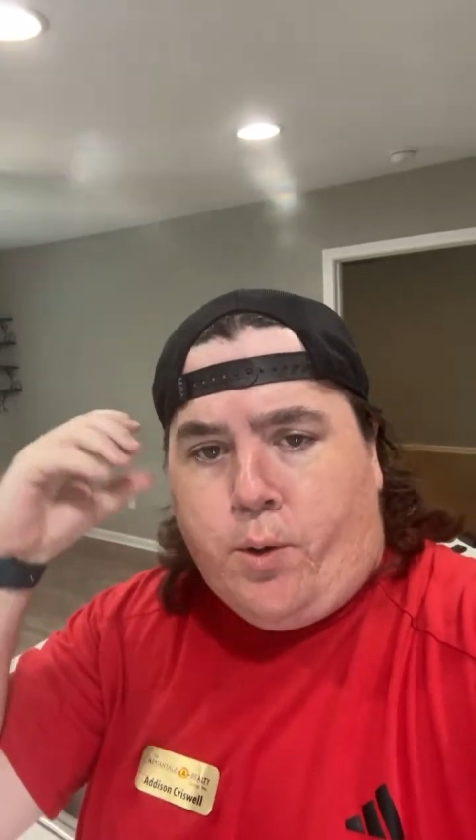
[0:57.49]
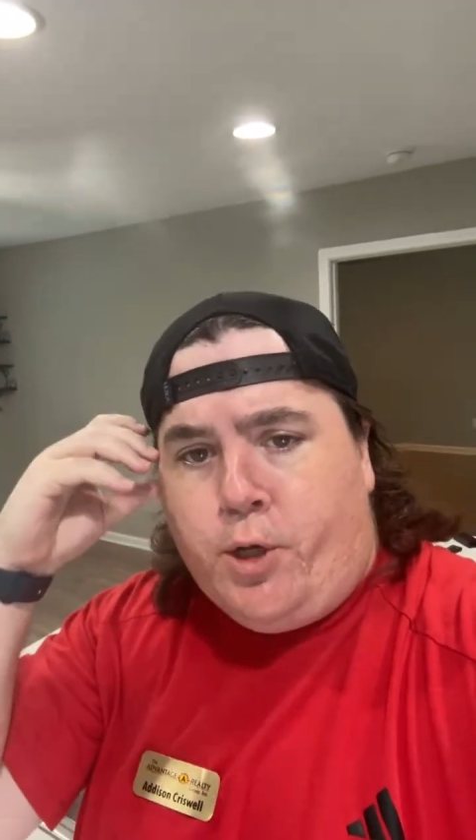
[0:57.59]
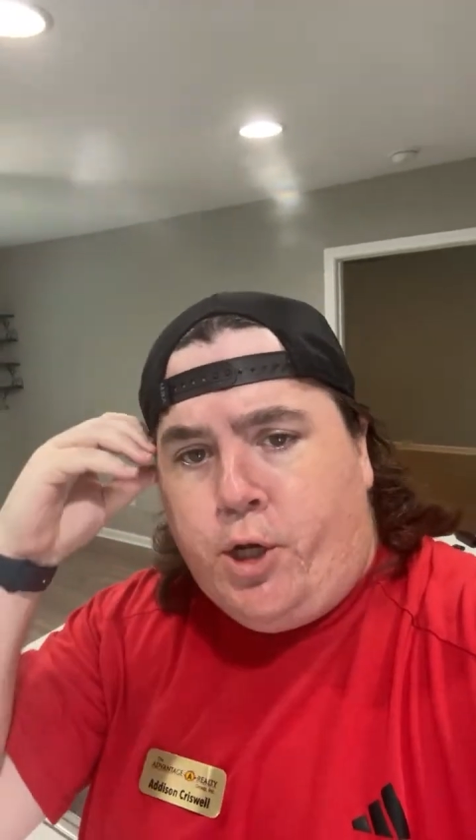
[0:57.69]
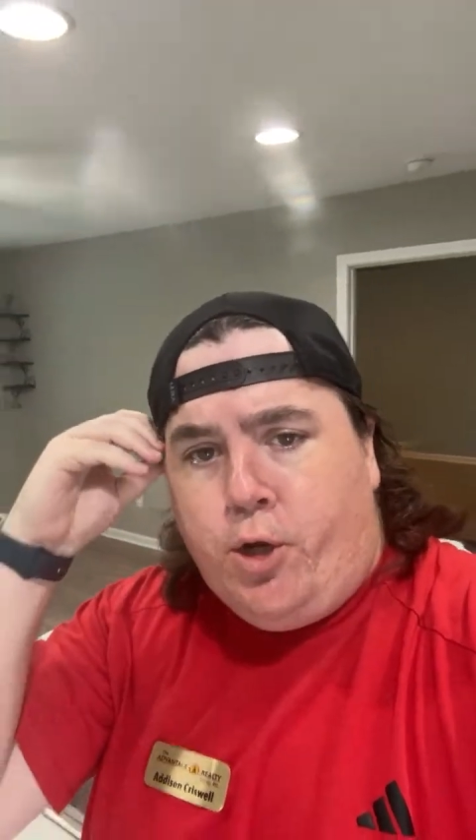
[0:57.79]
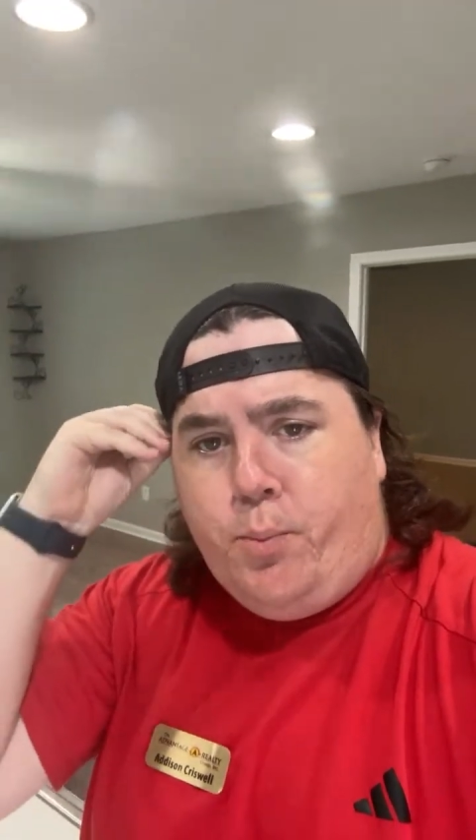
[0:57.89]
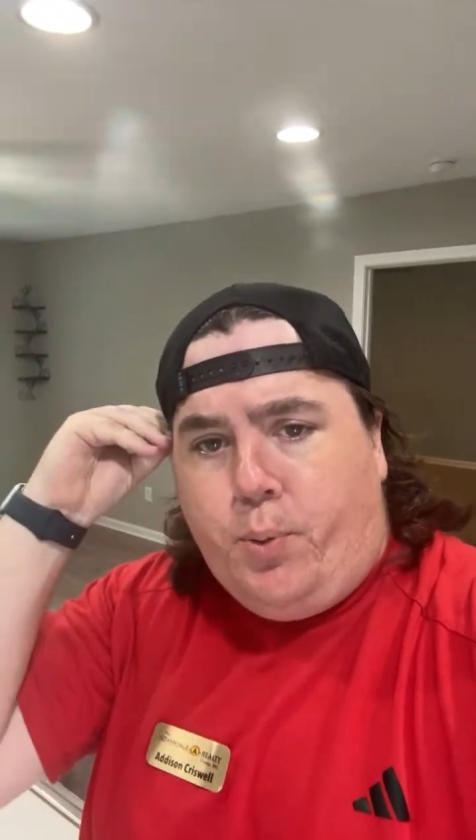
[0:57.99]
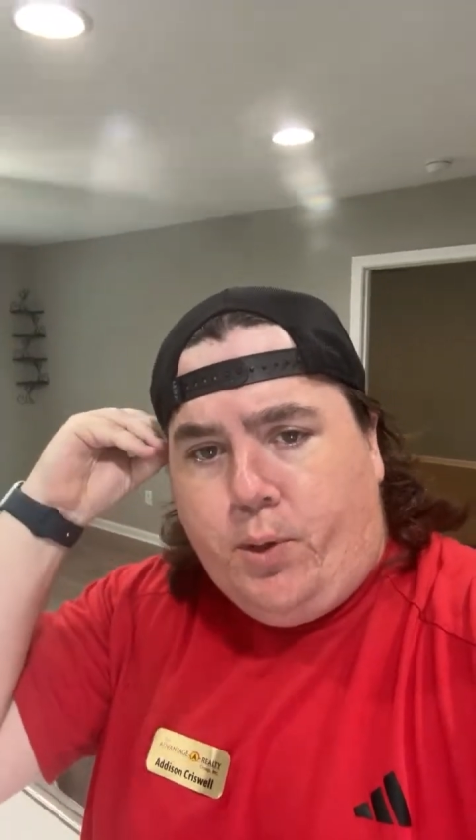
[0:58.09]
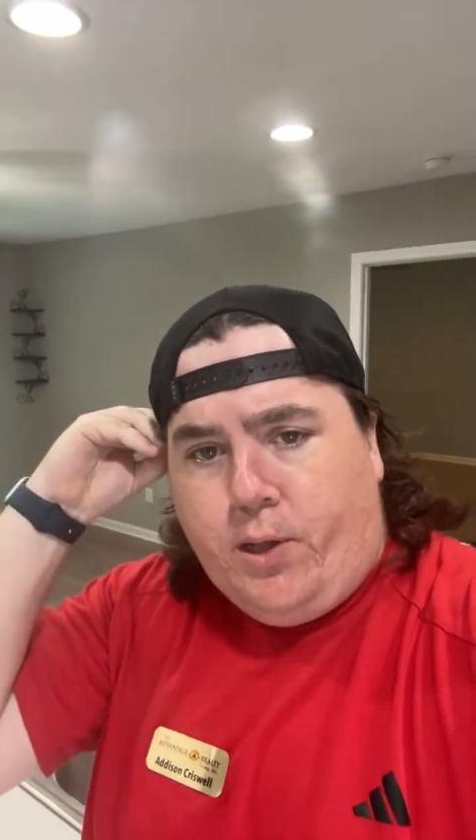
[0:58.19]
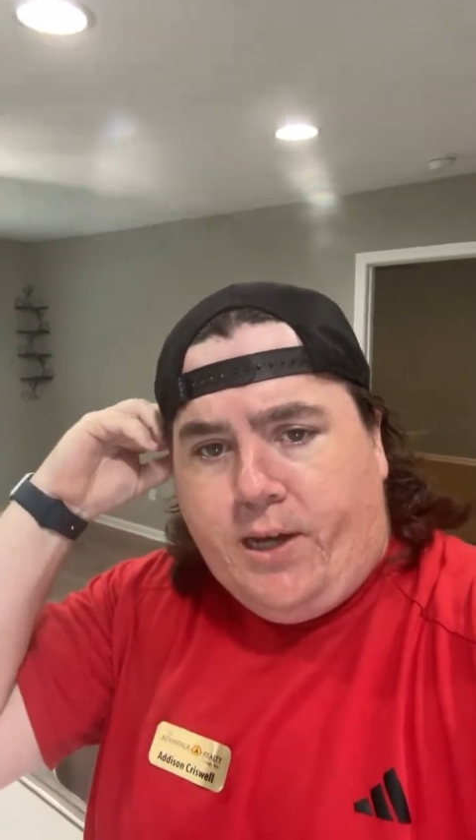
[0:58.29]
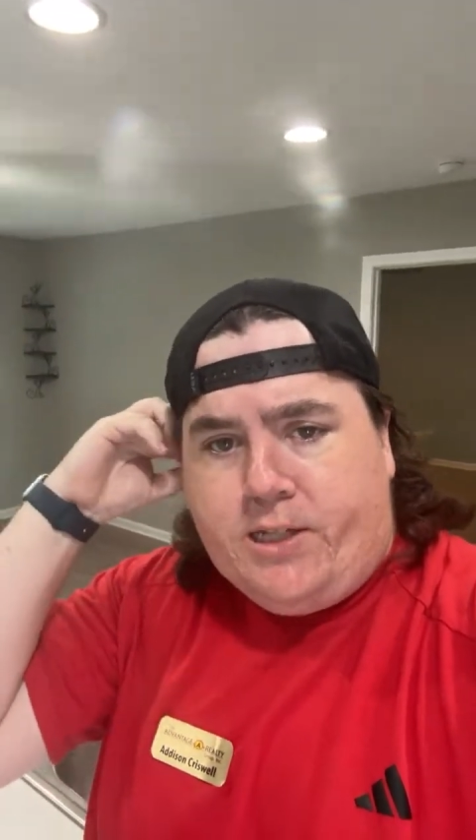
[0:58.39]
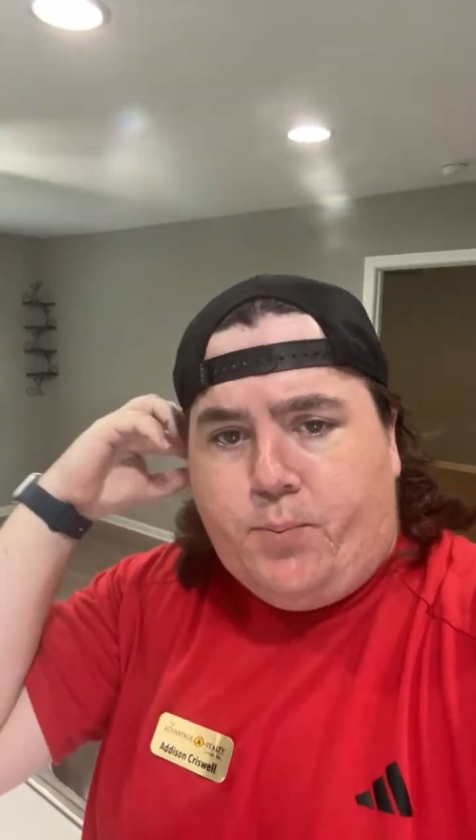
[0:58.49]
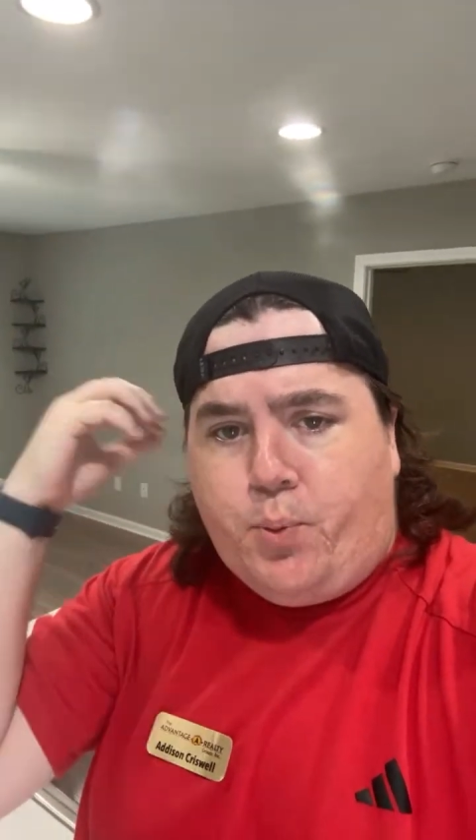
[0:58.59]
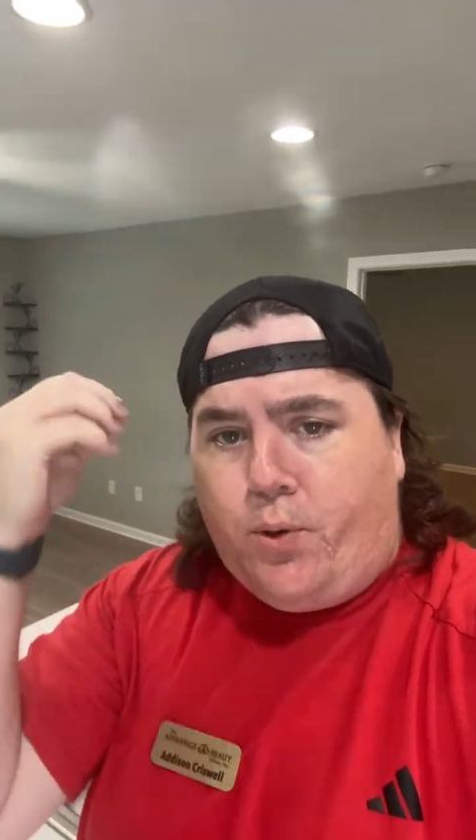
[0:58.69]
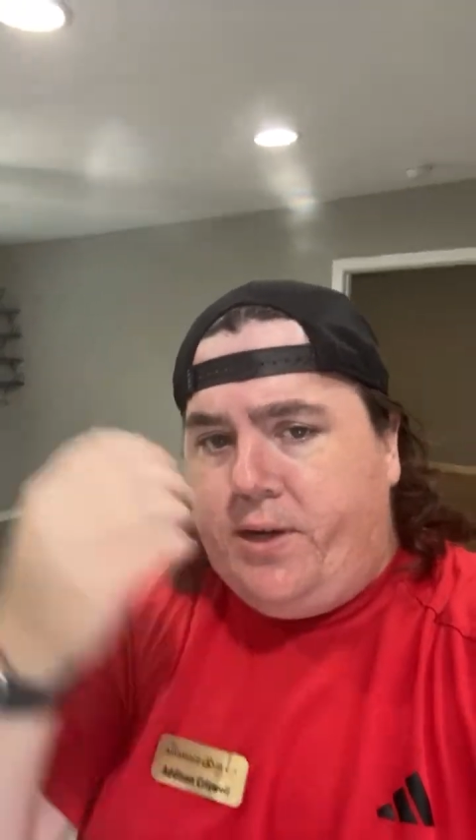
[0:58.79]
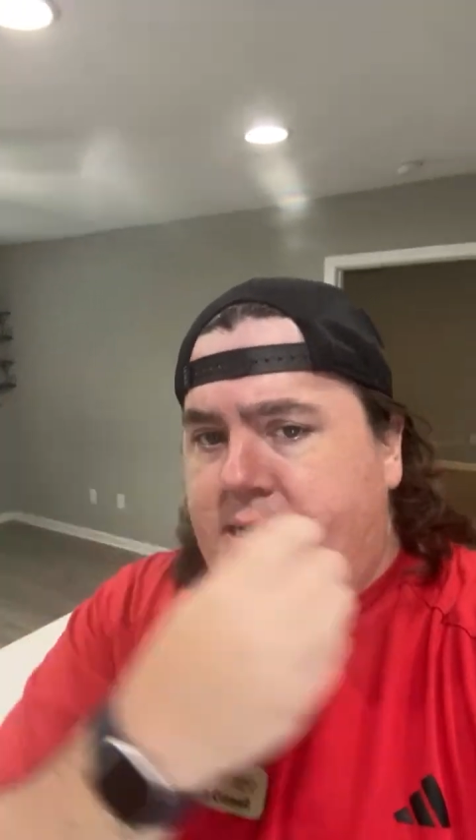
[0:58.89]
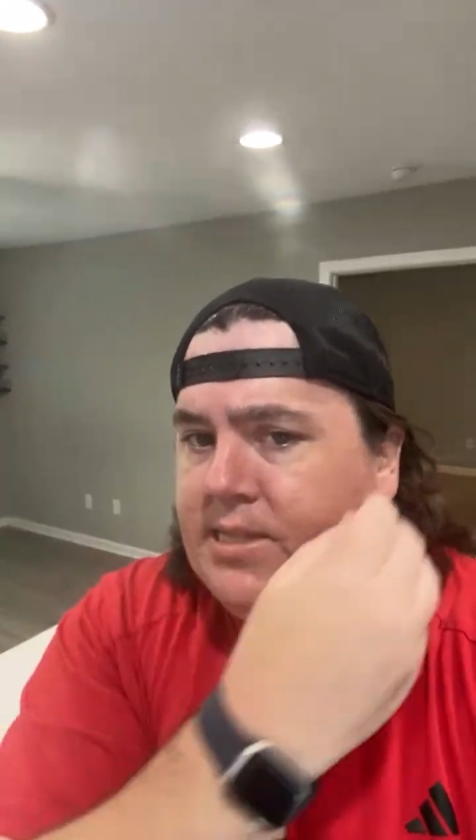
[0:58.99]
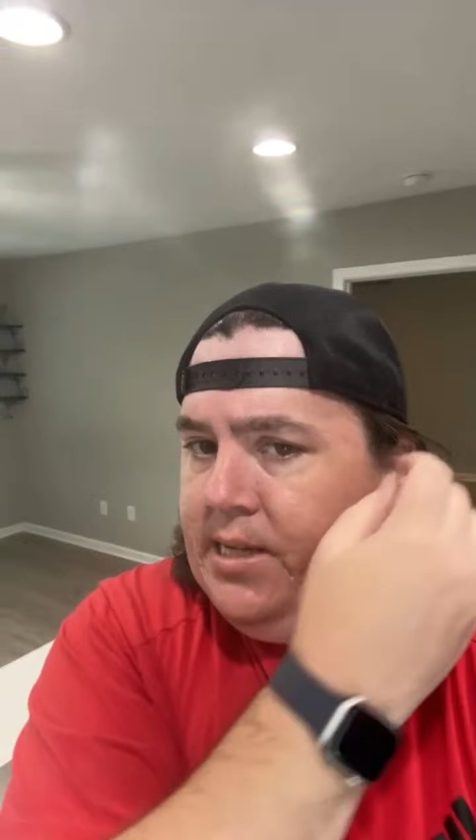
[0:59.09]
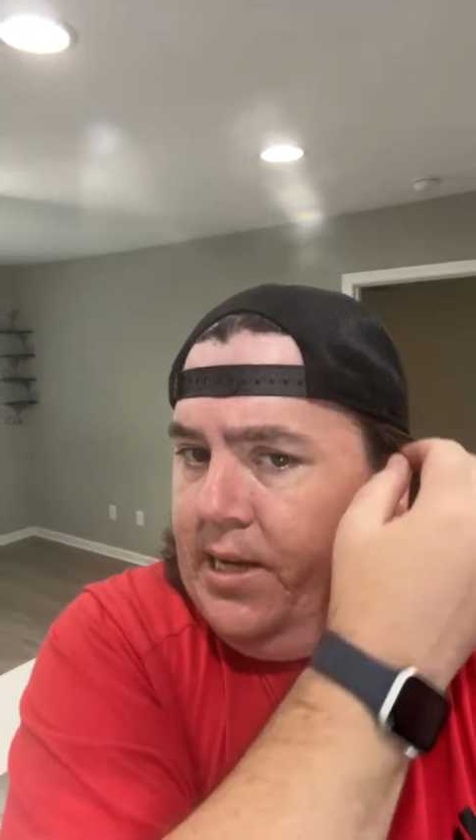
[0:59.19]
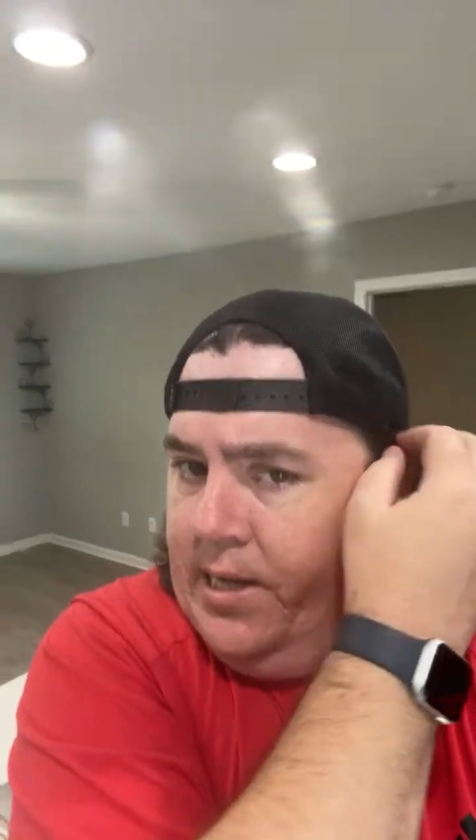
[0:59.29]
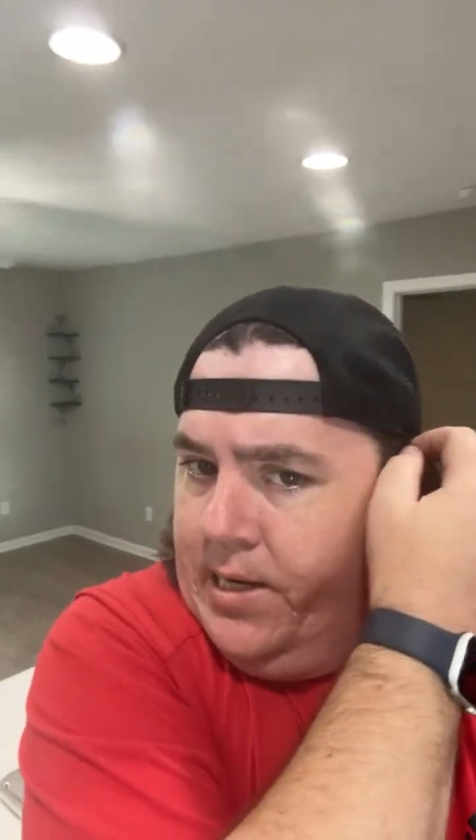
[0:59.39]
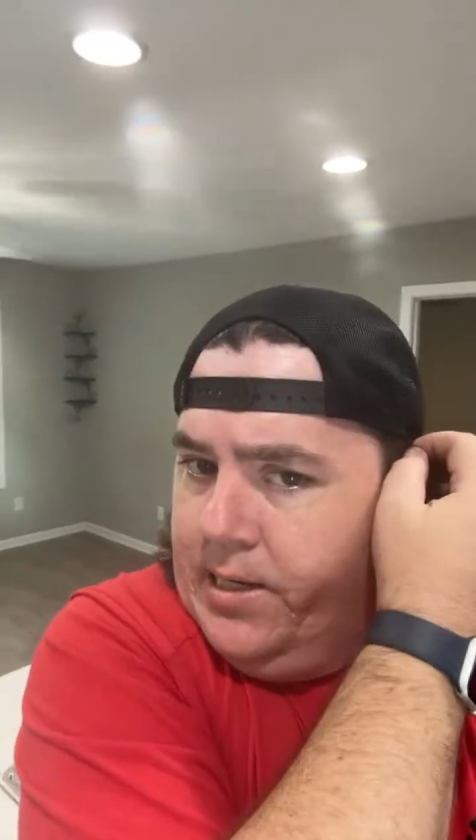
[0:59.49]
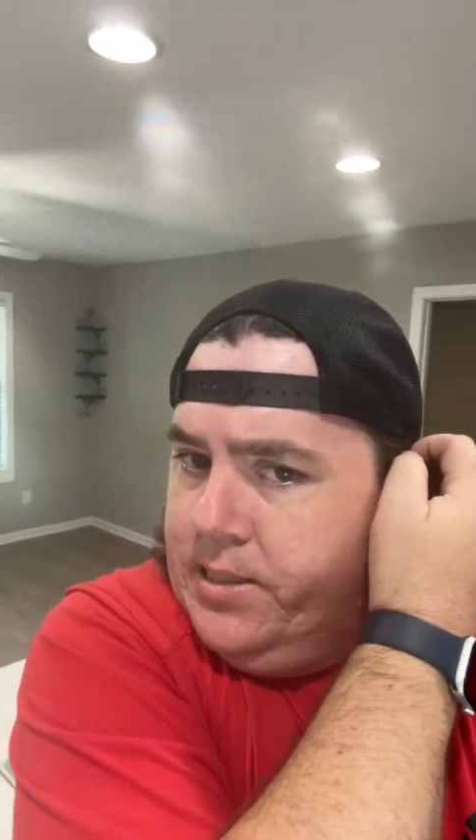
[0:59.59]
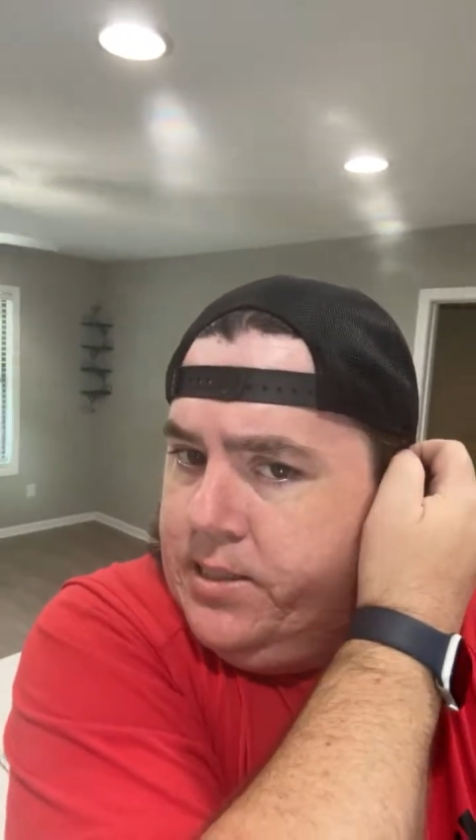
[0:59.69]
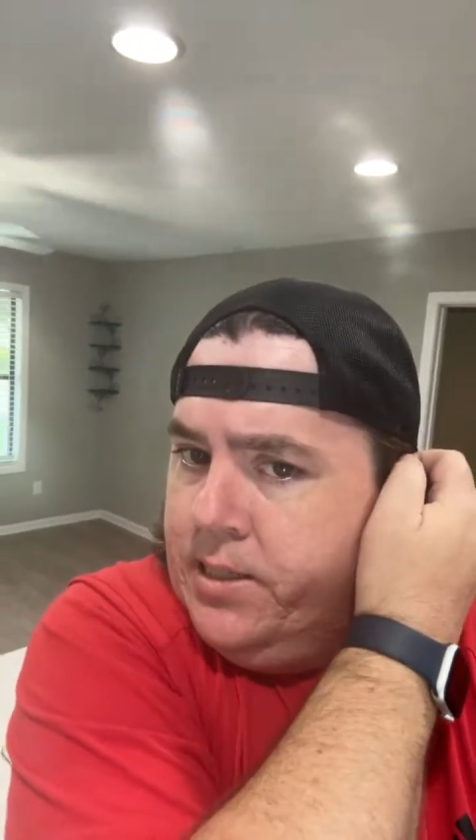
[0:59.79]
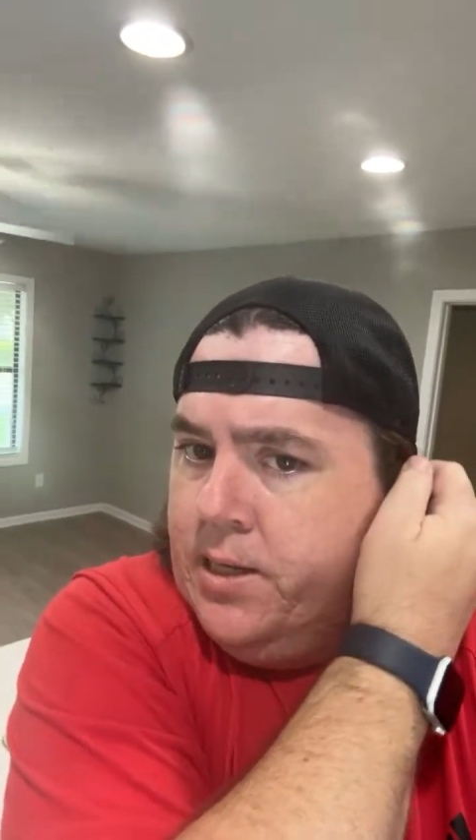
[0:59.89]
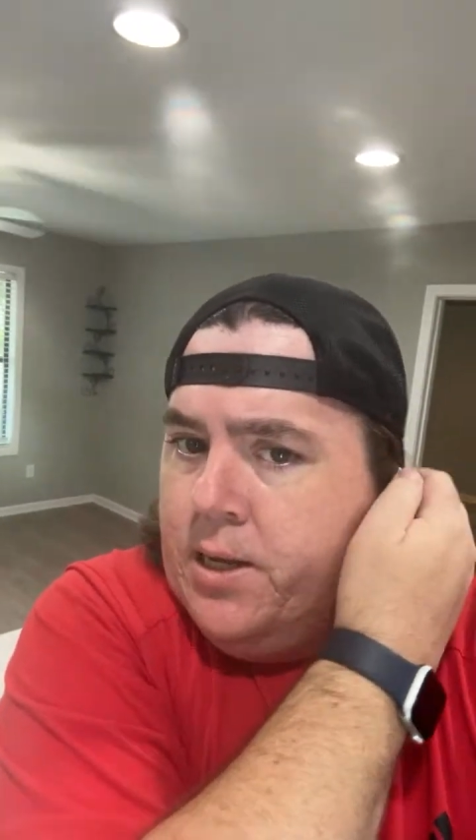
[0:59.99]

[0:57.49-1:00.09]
new police precinct,